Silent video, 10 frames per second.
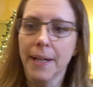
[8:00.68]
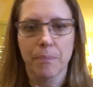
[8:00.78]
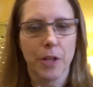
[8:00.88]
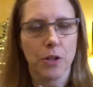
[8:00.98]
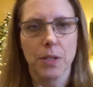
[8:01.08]

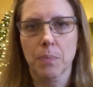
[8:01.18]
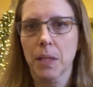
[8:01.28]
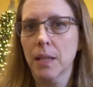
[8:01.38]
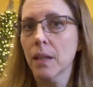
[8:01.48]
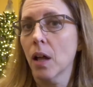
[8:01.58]
there's
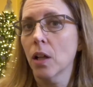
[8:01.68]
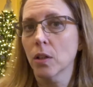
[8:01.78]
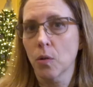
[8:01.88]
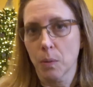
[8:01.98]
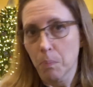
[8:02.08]
been the
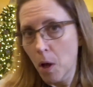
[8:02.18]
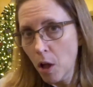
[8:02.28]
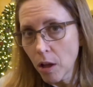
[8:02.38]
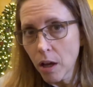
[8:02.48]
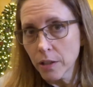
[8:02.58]
Logan
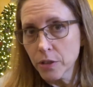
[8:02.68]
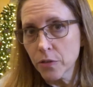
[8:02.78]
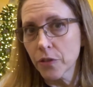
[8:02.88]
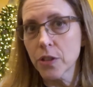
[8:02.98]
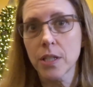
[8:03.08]
Paul
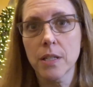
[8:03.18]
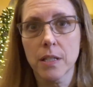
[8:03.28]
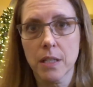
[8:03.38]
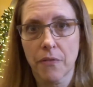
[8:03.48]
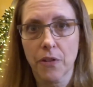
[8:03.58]
controversy
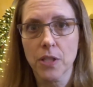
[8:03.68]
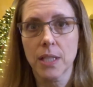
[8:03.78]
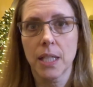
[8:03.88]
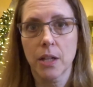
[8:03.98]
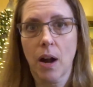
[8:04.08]
since the first of the year.